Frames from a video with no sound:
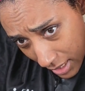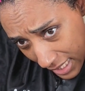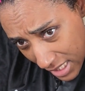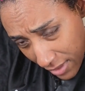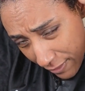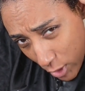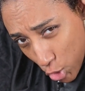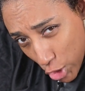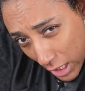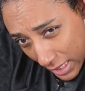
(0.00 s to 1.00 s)
it doesn't feel
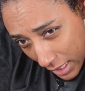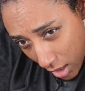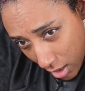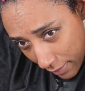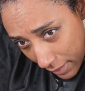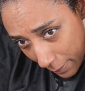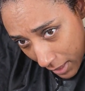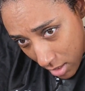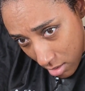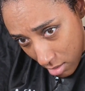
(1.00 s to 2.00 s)
jelly, if that
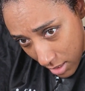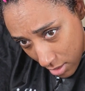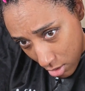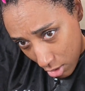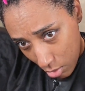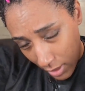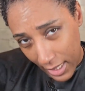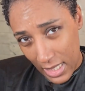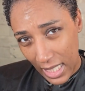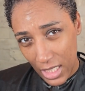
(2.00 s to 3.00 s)
makes sense to you. Like
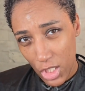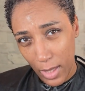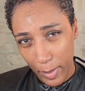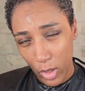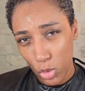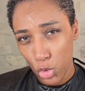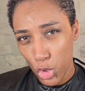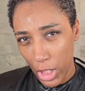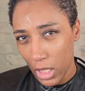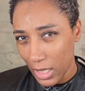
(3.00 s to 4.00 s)
it's not a typical
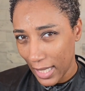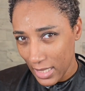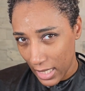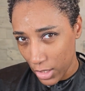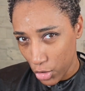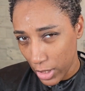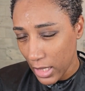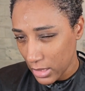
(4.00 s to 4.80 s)
gel-like texture and